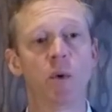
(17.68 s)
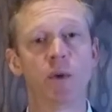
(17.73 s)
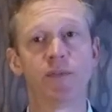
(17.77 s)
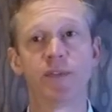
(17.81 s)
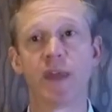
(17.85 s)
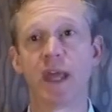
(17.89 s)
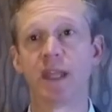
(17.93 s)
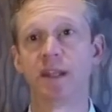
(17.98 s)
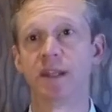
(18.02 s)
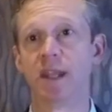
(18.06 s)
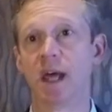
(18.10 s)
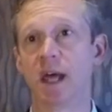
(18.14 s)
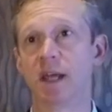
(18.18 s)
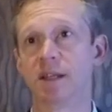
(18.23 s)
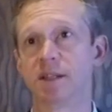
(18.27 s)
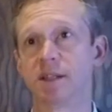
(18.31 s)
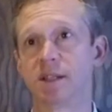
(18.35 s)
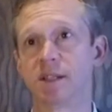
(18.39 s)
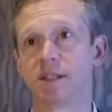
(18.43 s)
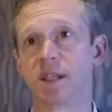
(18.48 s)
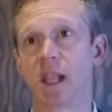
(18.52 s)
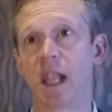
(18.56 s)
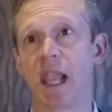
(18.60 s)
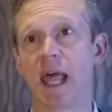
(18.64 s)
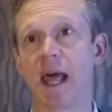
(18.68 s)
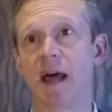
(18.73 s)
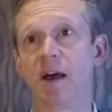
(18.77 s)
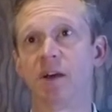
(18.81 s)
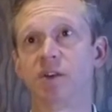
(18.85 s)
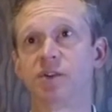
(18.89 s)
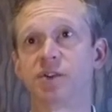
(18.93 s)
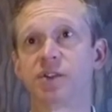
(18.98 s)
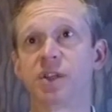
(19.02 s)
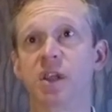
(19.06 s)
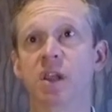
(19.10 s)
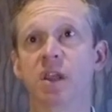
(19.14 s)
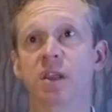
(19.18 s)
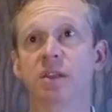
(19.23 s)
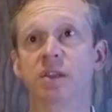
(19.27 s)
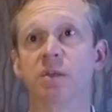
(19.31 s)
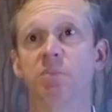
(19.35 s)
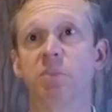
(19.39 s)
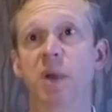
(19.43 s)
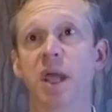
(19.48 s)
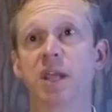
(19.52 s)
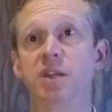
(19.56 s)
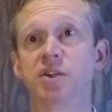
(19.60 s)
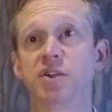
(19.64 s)
What that does is allows
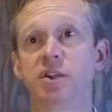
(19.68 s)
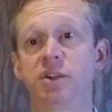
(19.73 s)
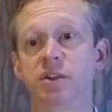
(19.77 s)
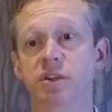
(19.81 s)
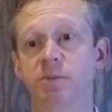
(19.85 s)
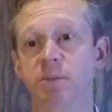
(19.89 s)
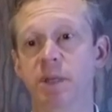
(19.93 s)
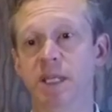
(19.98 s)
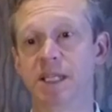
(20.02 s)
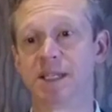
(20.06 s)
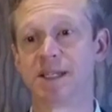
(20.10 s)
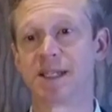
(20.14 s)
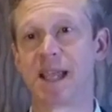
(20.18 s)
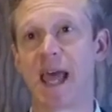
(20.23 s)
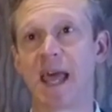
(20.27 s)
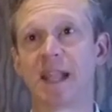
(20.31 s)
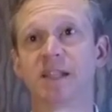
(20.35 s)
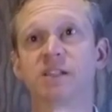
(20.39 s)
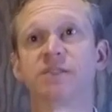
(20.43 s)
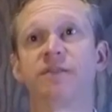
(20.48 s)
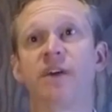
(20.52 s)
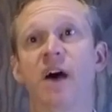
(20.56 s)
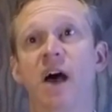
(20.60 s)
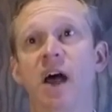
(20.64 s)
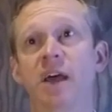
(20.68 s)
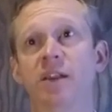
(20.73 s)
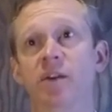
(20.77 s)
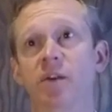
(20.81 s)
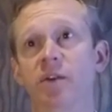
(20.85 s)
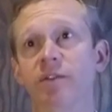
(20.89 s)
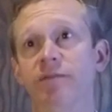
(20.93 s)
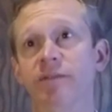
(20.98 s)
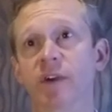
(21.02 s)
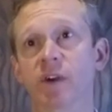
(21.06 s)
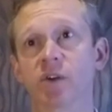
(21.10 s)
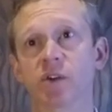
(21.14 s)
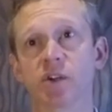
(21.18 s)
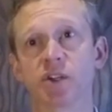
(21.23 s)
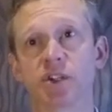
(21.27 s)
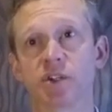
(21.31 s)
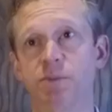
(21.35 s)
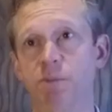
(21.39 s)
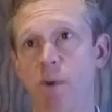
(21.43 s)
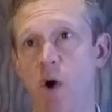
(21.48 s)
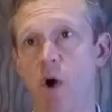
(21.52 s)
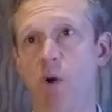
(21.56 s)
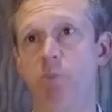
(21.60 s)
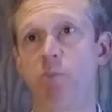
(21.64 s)
the patient to be satisfied on a very
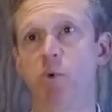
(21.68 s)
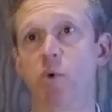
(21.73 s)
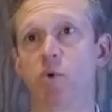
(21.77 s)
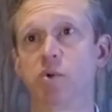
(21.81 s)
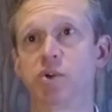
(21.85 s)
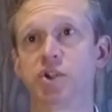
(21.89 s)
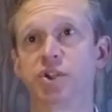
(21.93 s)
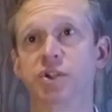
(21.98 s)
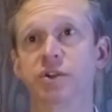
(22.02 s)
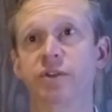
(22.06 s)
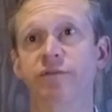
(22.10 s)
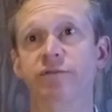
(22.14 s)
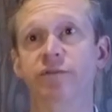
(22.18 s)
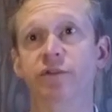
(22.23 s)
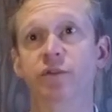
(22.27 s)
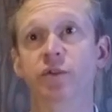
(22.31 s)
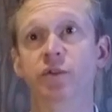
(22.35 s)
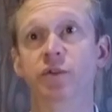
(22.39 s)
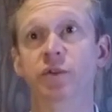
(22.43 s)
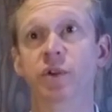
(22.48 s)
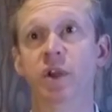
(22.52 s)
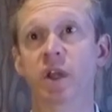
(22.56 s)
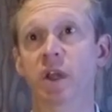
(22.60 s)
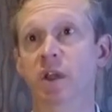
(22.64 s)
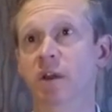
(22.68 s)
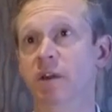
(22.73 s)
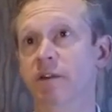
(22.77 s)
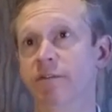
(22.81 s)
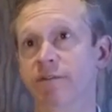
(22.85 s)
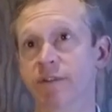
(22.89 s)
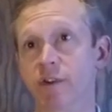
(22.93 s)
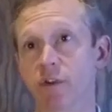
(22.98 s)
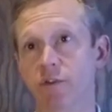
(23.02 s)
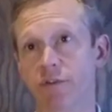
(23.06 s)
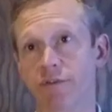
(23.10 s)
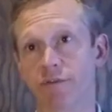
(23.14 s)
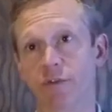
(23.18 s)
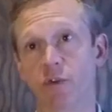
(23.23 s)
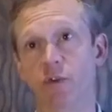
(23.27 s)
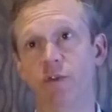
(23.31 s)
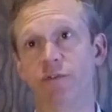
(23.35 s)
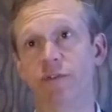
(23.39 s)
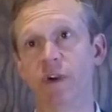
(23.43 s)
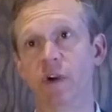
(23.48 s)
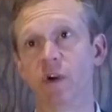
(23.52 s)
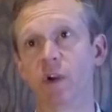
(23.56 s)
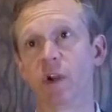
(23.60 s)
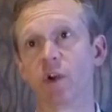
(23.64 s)
small portion of food, feel
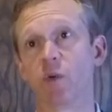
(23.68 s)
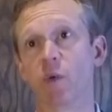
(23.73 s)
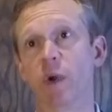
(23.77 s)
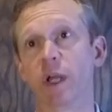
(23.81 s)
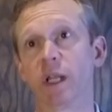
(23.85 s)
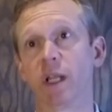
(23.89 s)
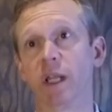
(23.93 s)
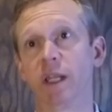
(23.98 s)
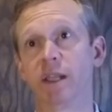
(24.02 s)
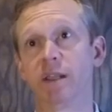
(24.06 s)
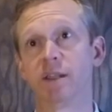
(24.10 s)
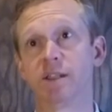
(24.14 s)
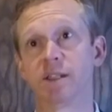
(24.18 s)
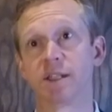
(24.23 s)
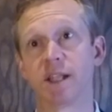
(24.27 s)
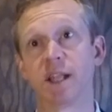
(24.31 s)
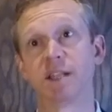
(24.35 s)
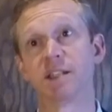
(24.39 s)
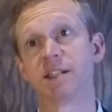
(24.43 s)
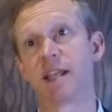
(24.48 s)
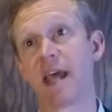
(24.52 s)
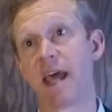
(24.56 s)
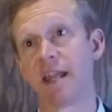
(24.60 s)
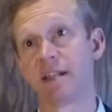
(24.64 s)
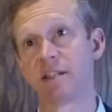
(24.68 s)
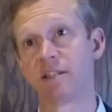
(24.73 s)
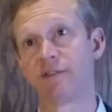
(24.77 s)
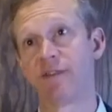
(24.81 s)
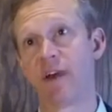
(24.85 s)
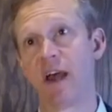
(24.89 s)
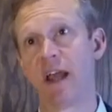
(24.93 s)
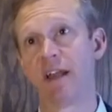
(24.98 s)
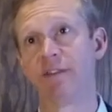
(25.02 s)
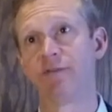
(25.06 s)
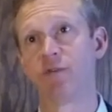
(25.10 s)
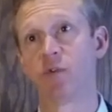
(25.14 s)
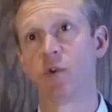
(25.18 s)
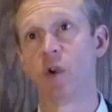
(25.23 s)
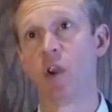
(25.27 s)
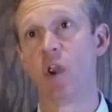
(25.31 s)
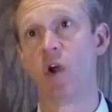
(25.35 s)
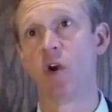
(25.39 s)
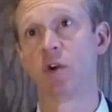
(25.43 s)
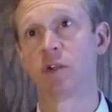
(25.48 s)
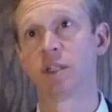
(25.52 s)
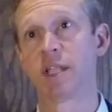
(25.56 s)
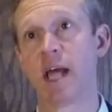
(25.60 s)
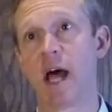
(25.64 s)
full very quickly, and stay satisfied for a
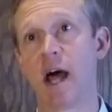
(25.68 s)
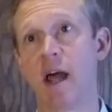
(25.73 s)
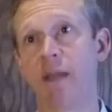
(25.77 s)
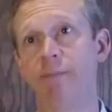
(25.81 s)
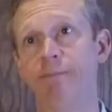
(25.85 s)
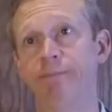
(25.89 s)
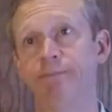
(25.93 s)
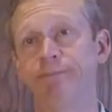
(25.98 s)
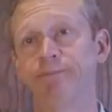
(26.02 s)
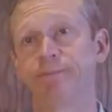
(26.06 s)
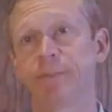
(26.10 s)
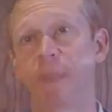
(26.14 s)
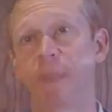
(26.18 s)
long time.